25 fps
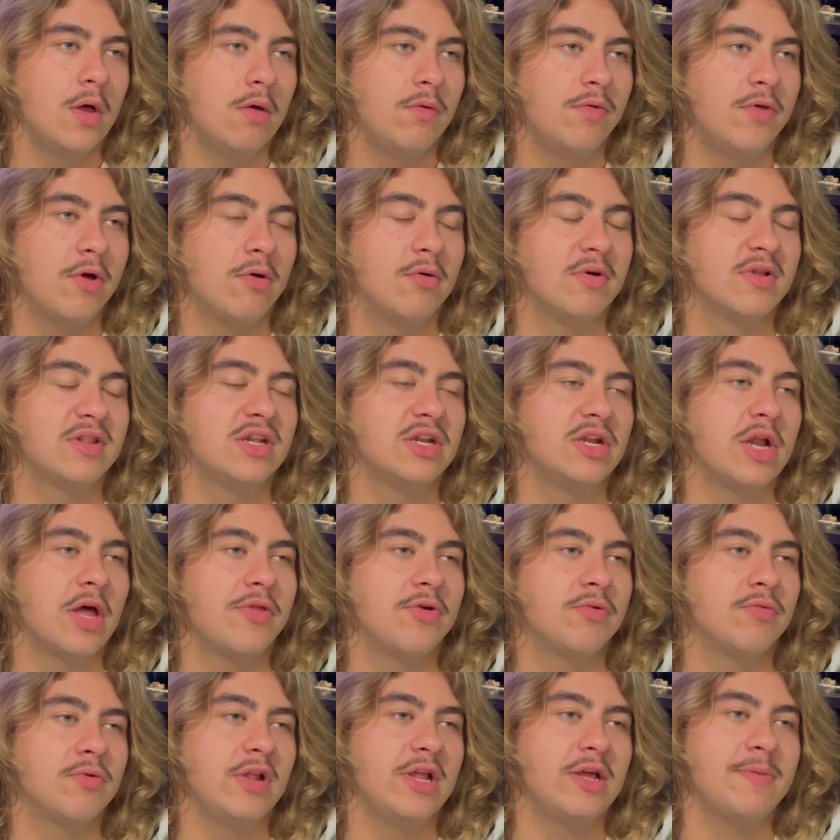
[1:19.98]
There was
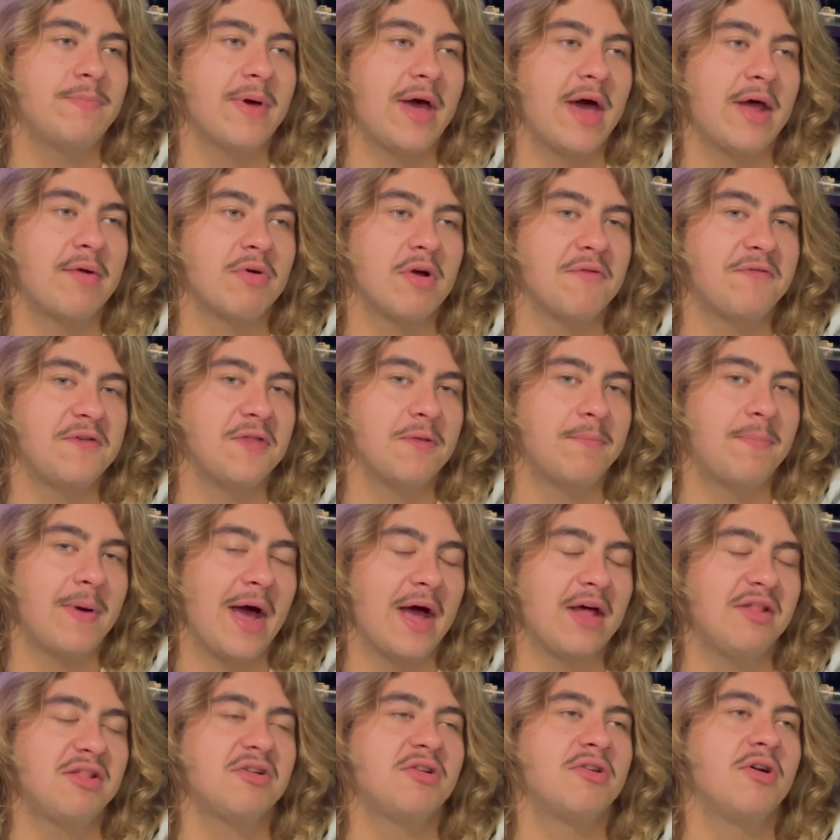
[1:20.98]
another really bad roughing the
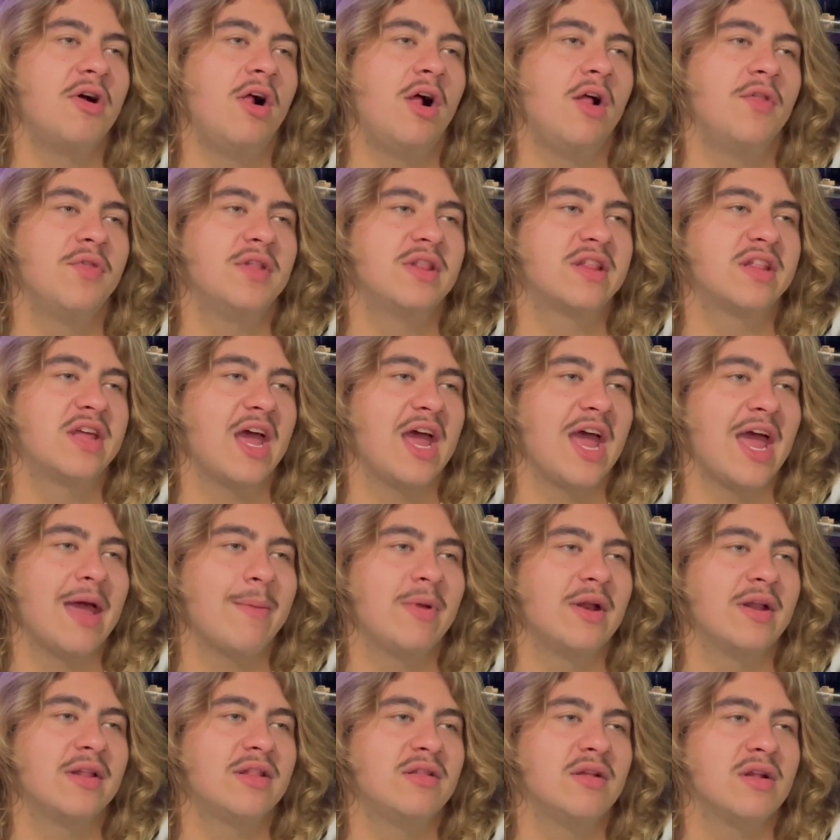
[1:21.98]
passer call in this
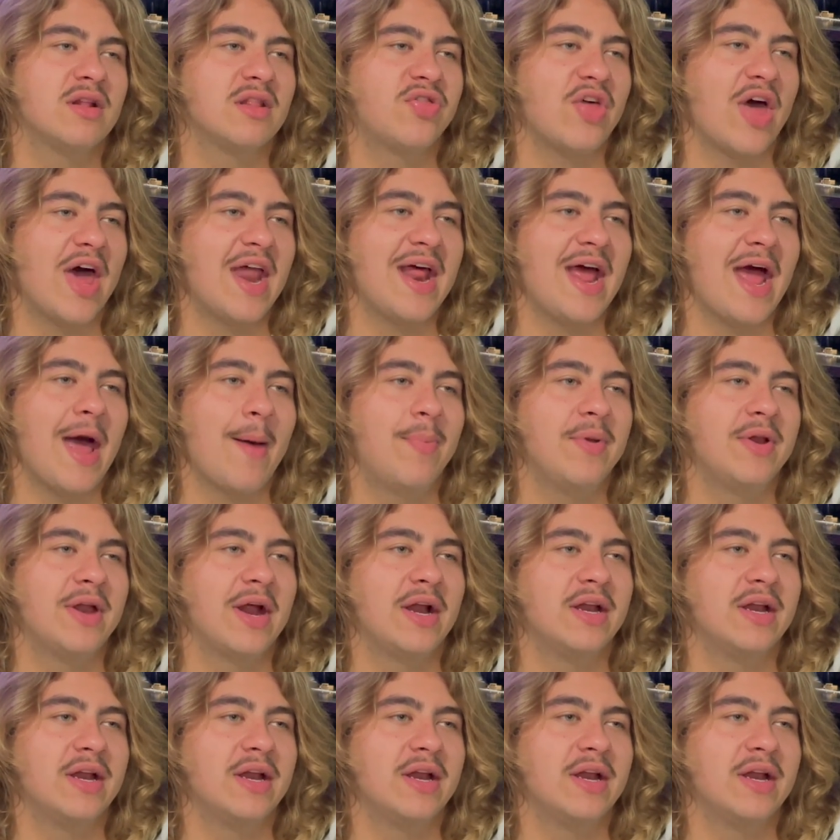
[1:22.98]
game, and as soon as that happened,